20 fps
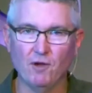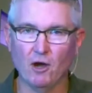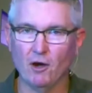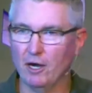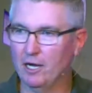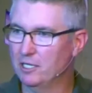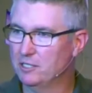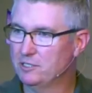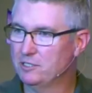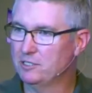
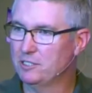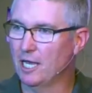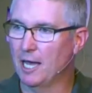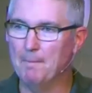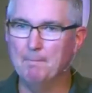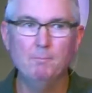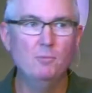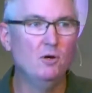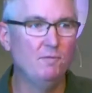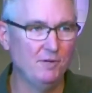various
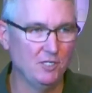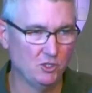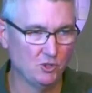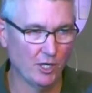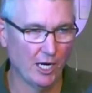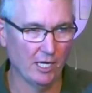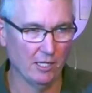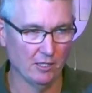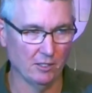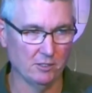movie
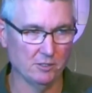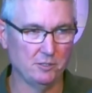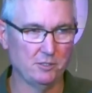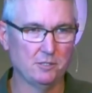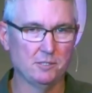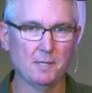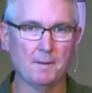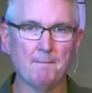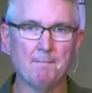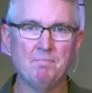
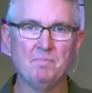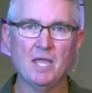trailers.